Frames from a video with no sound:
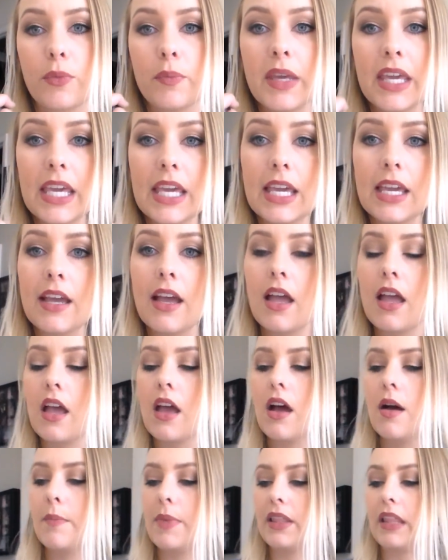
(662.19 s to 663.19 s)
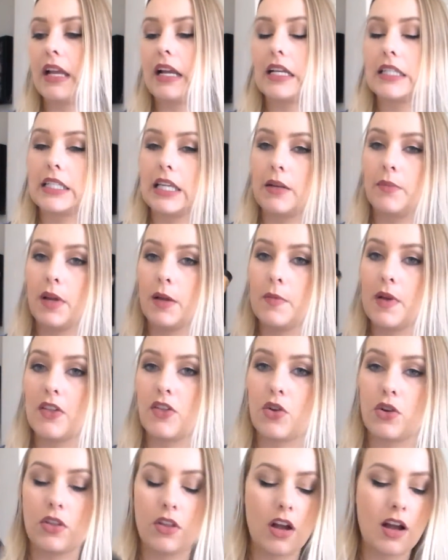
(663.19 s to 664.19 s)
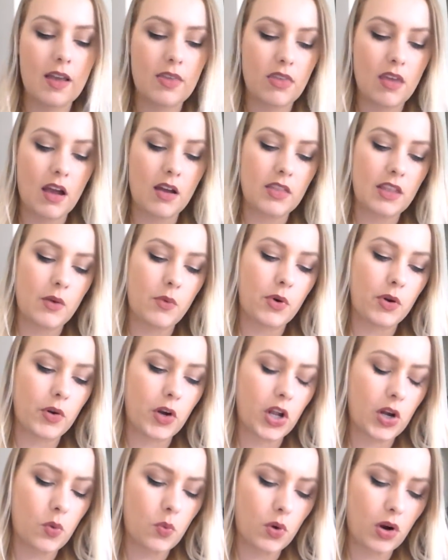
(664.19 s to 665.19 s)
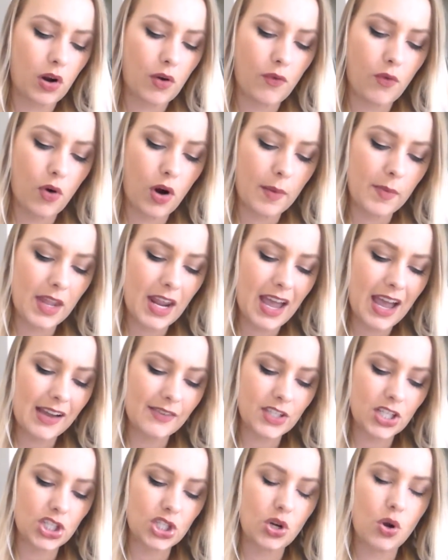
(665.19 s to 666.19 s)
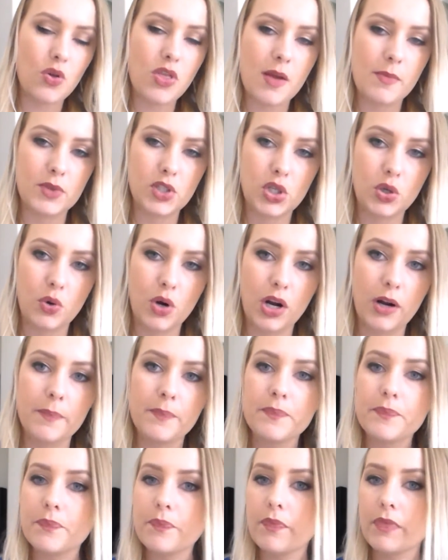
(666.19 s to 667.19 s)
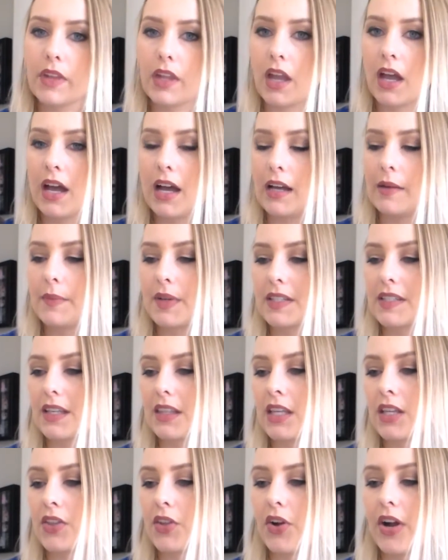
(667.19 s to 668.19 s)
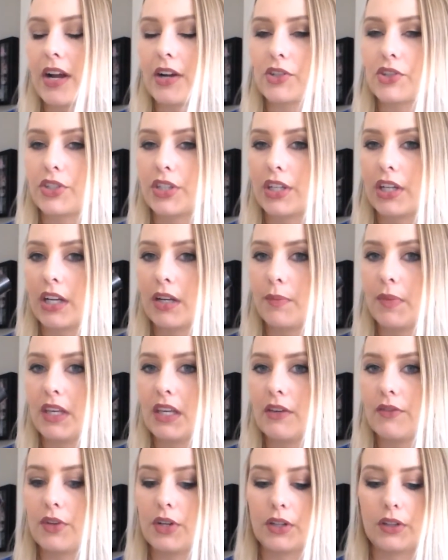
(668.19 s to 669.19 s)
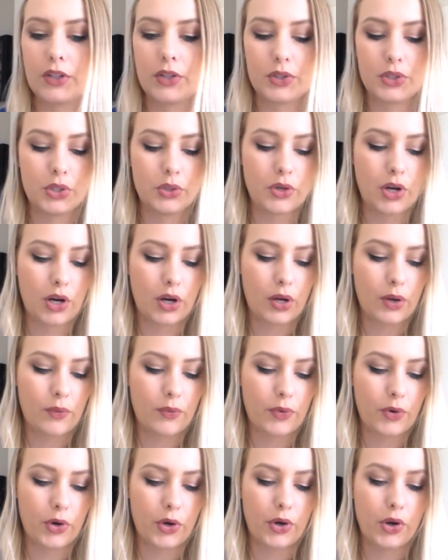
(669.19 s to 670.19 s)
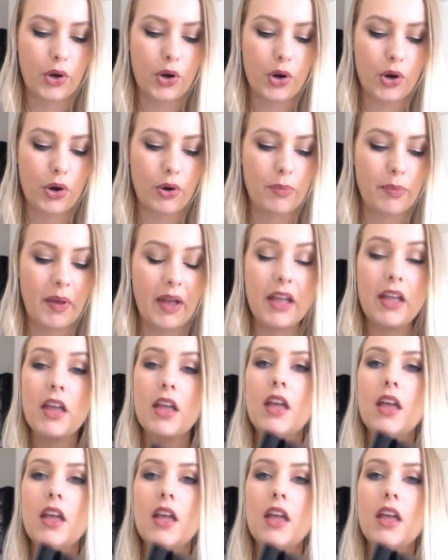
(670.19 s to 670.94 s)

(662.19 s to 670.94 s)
for me, but like I said, my mother-in-law, I thought they were gonna work for her. I'm gonna have to show them to her, because I think they're actually gonna be even a little too dark for her, but.